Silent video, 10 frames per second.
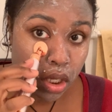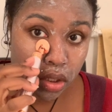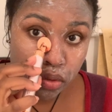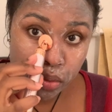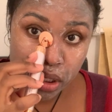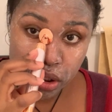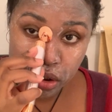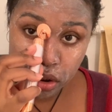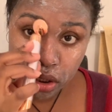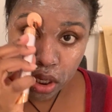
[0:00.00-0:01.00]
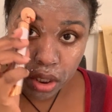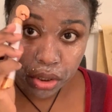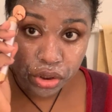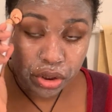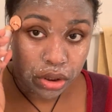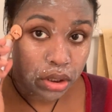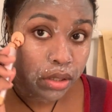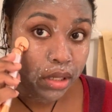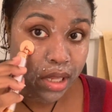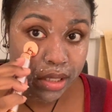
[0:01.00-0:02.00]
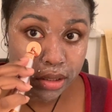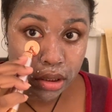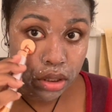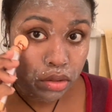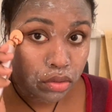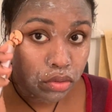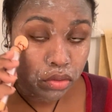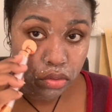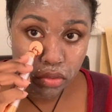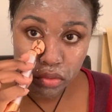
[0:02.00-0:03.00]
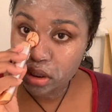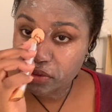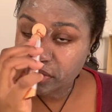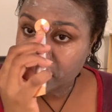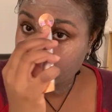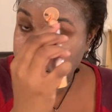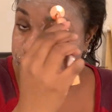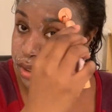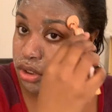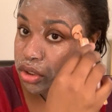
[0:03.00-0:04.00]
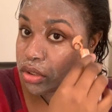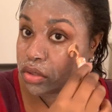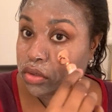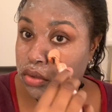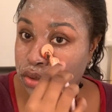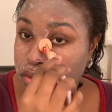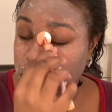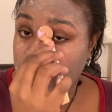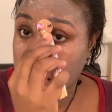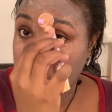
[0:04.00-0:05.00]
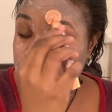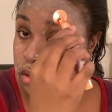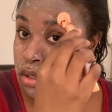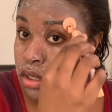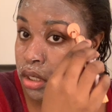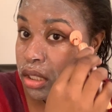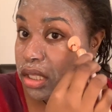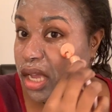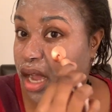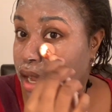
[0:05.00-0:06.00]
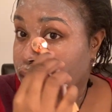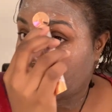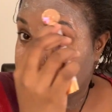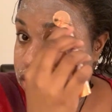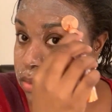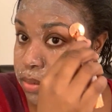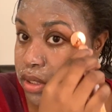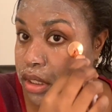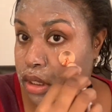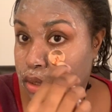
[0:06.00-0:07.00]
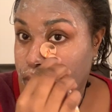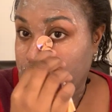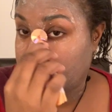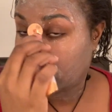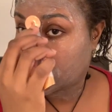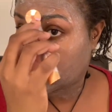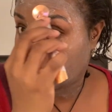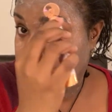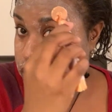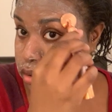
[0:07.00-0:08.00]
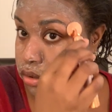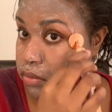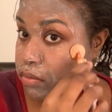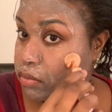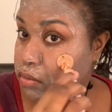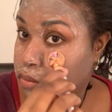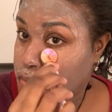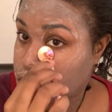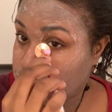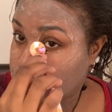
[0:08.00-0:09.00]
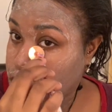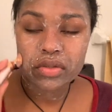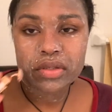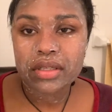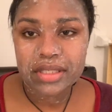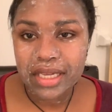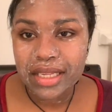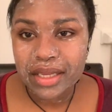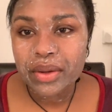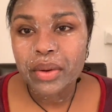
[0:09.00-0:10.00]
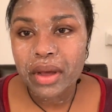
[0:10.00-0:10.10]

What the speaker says: as well as the collagen and elastin, giving that protection to your skin that needs to be awakened. Also, the tingling